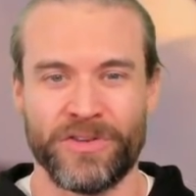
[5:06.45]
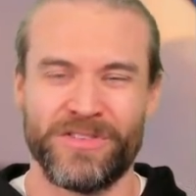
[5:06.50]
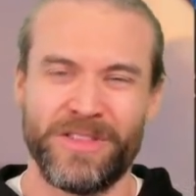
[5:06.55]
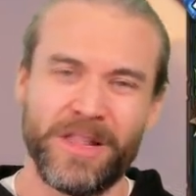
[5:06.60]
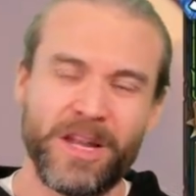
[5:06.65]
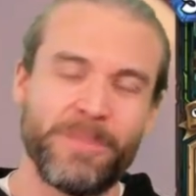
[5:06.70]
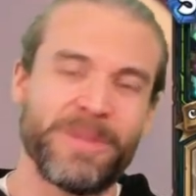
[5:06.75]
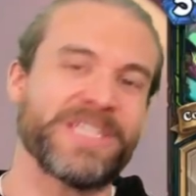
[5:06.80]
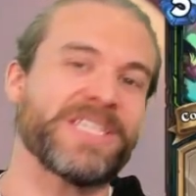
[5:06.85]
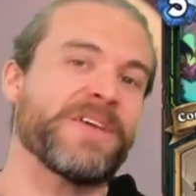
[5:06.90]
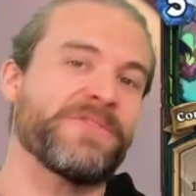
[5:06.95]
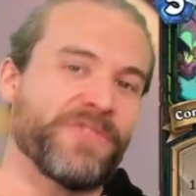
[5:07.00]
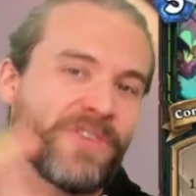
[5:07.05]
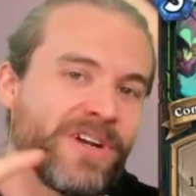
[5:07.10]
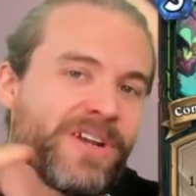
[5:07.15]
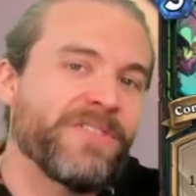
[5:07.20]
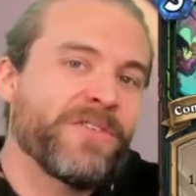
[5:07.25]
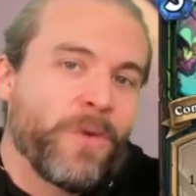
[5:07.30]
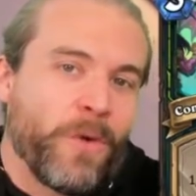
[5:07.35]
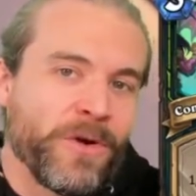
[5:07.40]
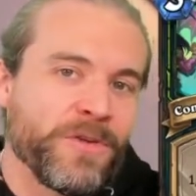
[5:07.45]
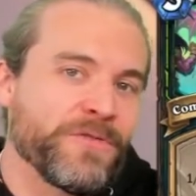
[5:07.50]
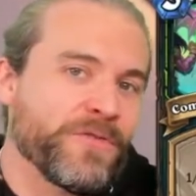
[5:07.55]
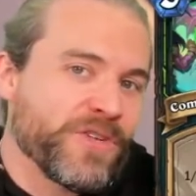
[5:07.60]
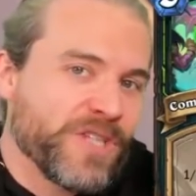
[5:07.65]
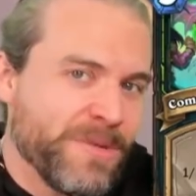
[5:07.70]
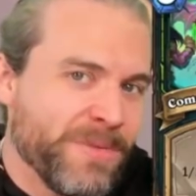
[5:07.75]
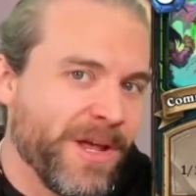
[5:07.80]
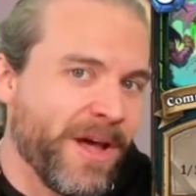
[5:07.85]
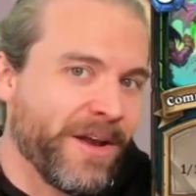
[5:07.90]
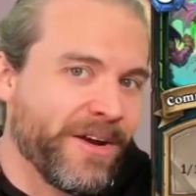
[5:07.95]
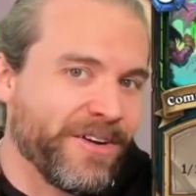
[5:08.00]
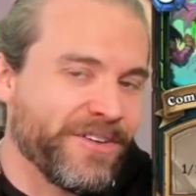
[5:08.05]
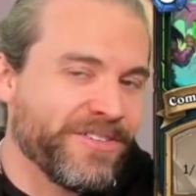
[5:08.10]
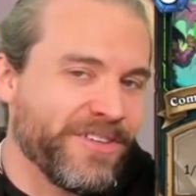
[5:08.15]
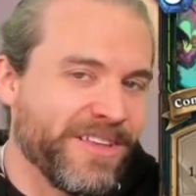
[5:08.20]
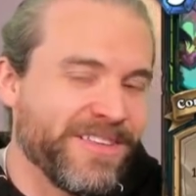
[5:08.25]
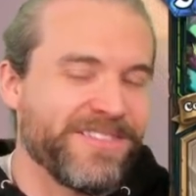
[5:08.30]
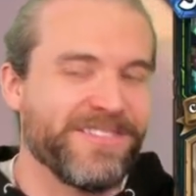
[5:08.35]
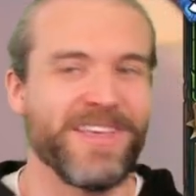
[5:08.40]
It's a little bit different, of course, for Demon Hunter,
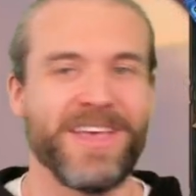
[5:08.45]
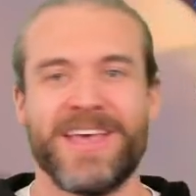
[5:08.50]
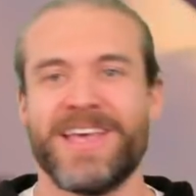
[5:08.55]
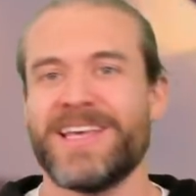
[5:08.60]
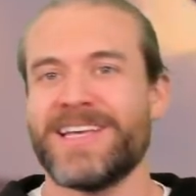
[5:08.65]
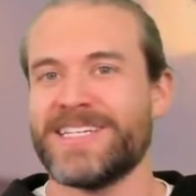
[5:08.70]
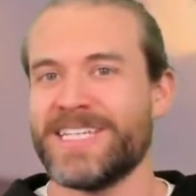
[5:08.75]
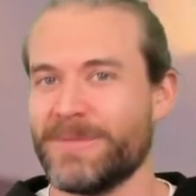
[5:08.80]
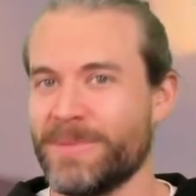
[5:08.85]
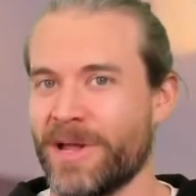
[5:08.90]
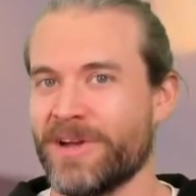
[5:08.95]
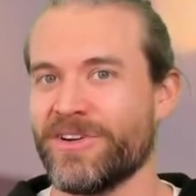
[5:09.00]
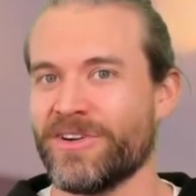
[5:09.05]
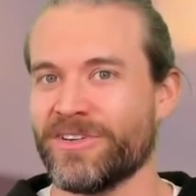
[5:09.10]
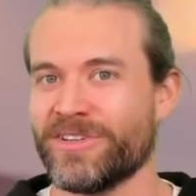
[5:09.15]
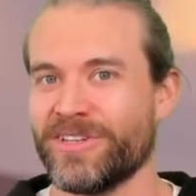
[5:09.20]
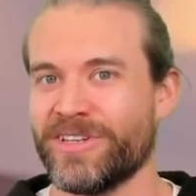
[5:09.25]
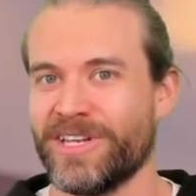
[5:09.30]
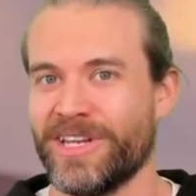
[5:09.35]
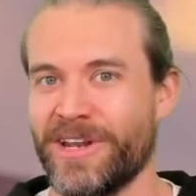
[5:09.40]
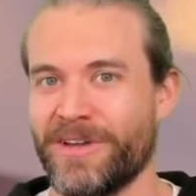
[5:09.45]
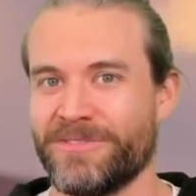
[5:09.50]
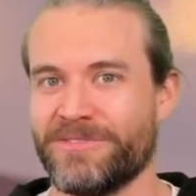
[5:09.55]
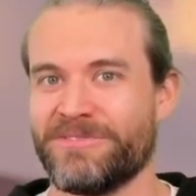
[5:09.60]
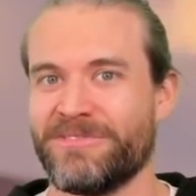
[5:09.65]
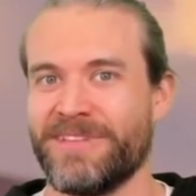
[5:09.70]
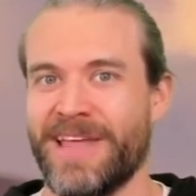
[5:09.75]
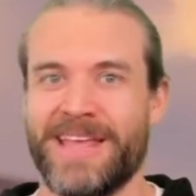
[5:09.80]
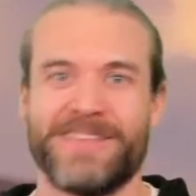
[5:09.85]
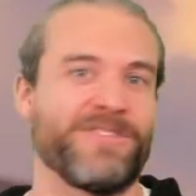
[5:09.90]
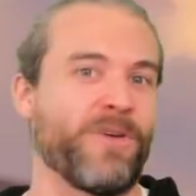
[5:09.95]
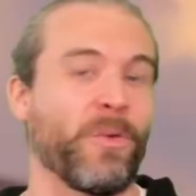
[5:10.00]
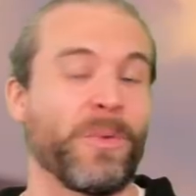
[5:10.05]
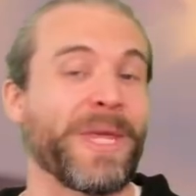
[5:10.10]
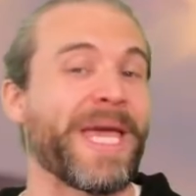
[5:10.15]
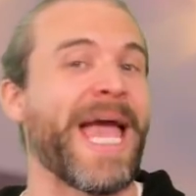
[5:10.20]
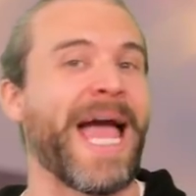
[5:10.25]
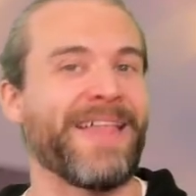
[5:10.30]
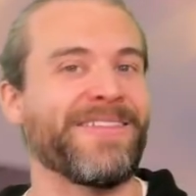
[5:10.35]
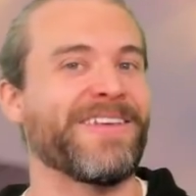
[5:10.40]
since Demon Hunter, has
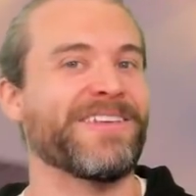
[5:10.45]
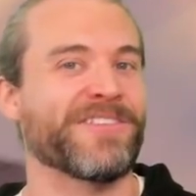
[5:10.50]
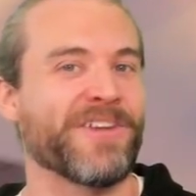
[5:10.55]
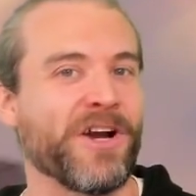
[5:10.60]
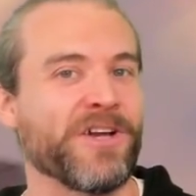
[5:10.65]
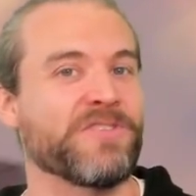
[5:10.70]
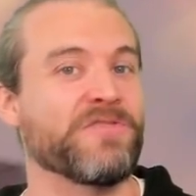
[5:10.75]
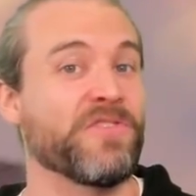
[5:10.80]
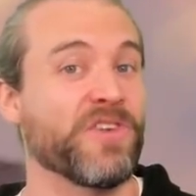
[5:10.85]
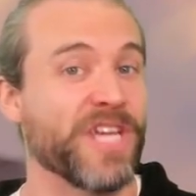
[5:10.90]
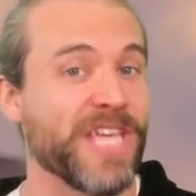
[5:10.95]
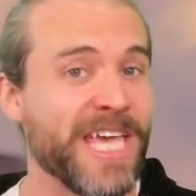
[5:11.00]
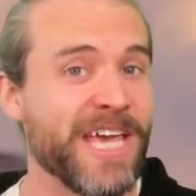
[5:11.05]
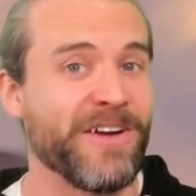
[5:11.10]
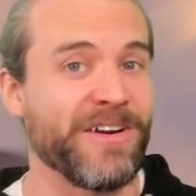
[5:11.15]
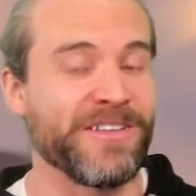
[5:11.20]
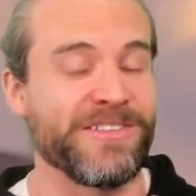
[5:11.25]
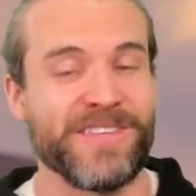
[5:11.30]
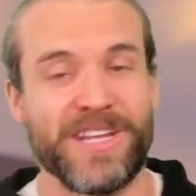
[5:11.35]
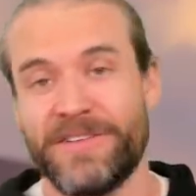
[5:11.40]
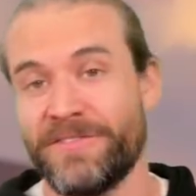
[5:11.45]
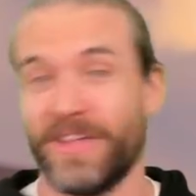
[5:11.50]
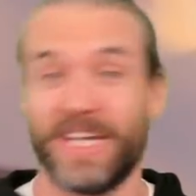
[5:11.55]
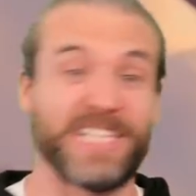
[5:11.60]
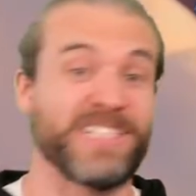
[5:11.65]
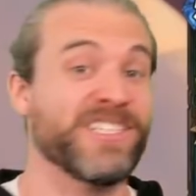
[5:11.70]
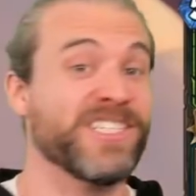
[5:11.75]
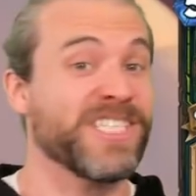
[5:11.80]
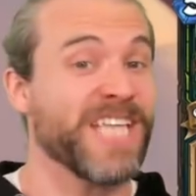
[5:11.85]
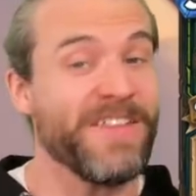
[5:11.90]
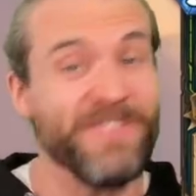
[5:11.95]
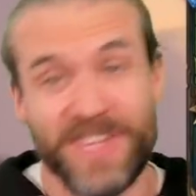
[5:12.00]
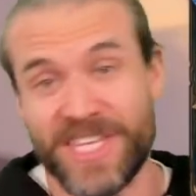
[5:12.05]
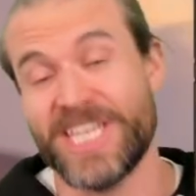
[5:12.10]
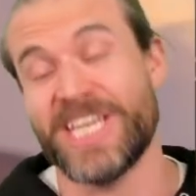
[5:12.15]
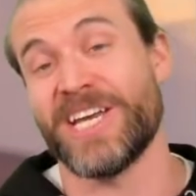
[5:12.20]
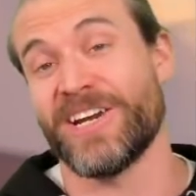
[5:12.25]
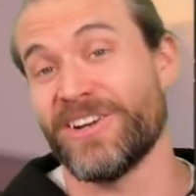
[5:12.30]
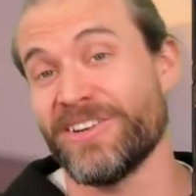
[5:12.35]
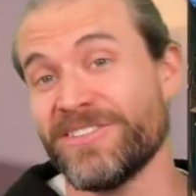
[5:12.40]
only had these cards for a year instead of, 7
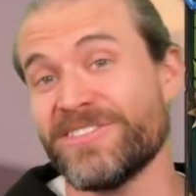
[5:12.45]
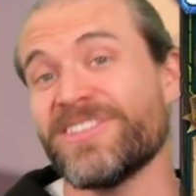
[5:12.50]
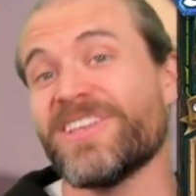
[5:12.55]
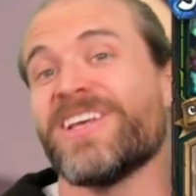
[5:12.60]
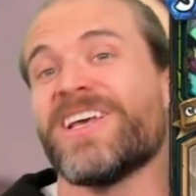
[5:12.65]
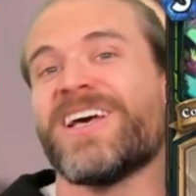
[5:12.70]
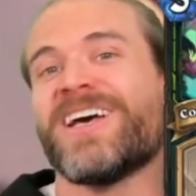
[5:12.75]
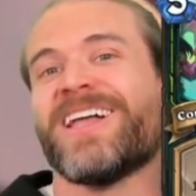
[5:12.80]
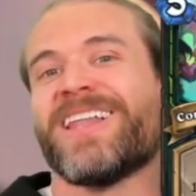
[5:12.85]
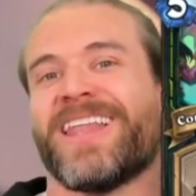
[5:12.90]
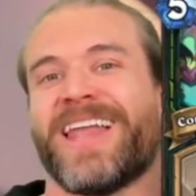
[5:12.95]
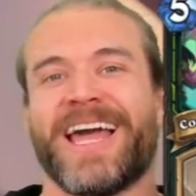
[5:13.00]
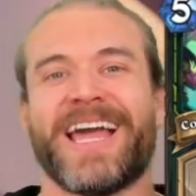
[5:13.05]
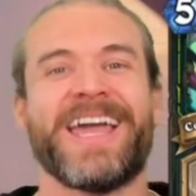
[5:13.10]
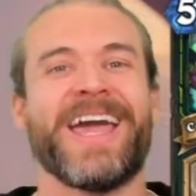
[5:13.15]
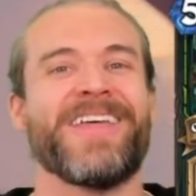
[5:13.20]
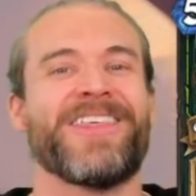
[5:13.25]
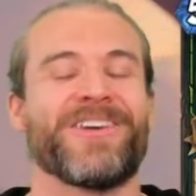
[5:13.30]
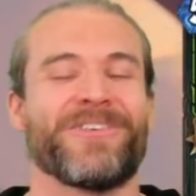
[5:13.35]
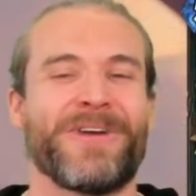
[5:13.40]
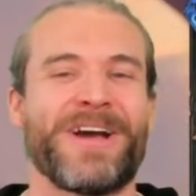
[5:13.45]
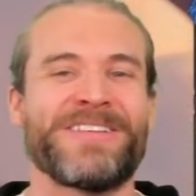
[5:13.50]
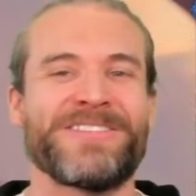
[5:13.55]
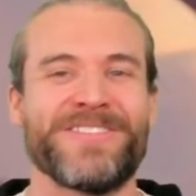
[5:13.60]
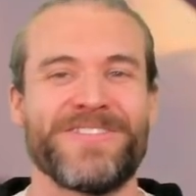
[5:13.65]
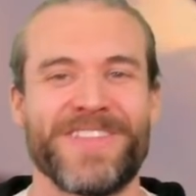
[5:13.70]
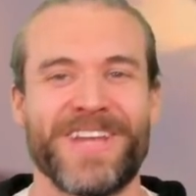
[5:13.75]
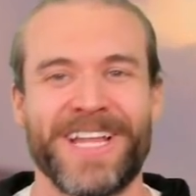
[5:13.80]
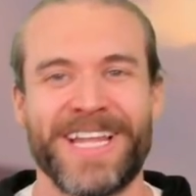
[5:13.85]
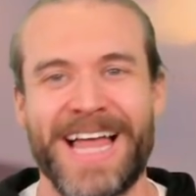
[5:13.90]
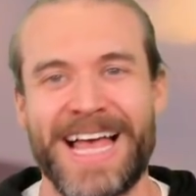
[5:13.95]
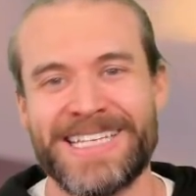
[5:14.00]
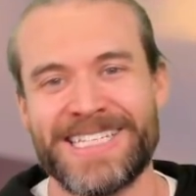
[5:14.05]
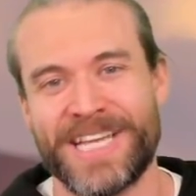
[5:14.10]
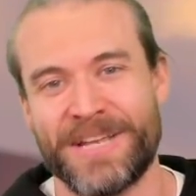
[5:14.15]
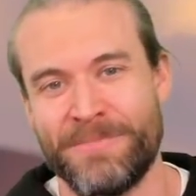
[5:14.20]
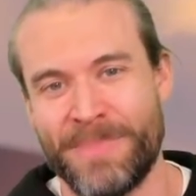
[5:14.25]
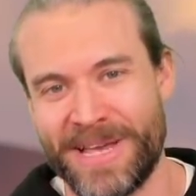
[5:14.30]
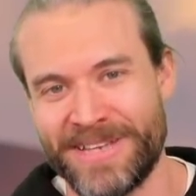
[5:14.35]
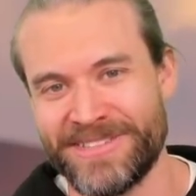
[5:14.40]
years, like the rest of the
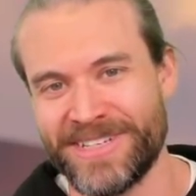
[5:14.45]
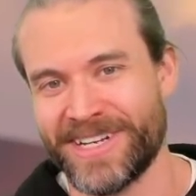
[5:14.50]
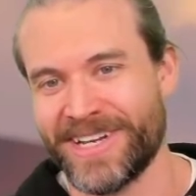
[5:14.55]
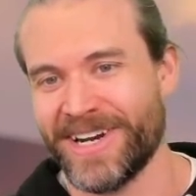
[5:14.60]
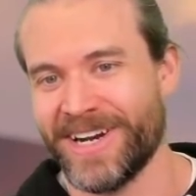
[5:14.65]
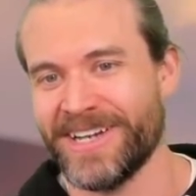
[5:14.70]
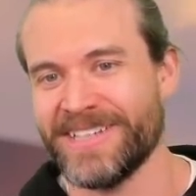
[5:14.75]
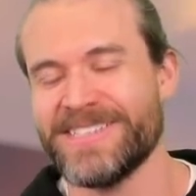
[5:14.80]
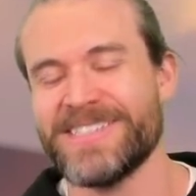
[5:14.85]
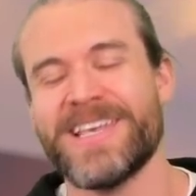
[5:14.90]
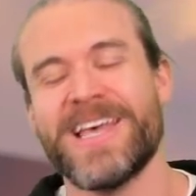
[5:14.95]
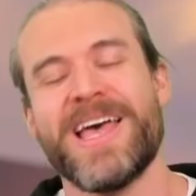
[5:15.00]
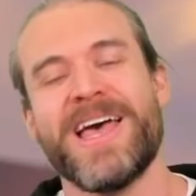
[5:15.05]
classic and basic cards.